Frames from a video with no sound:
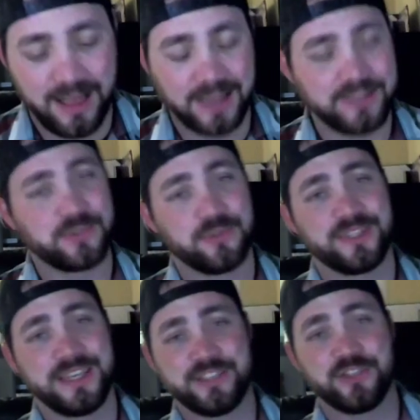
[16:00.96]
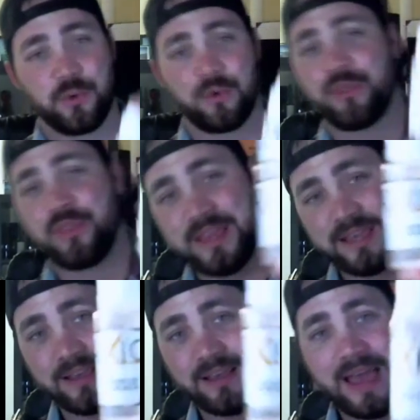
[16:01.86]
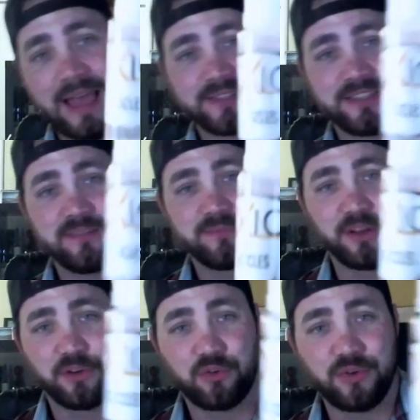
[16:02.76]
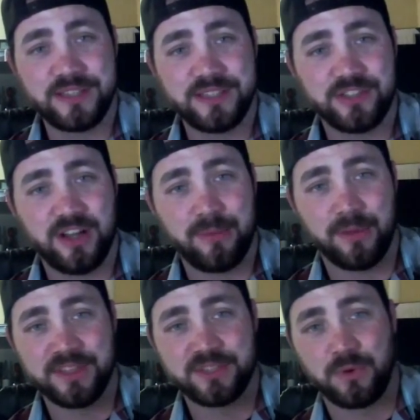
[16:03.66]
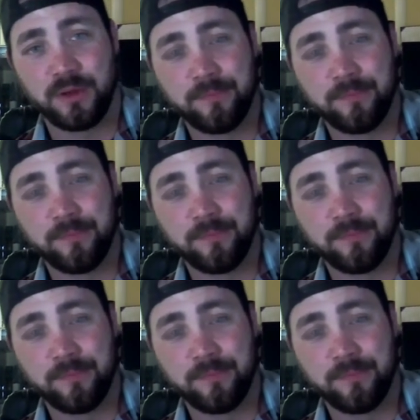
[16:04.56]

Icicles is your thing. AXIOM did a crazy job on this one.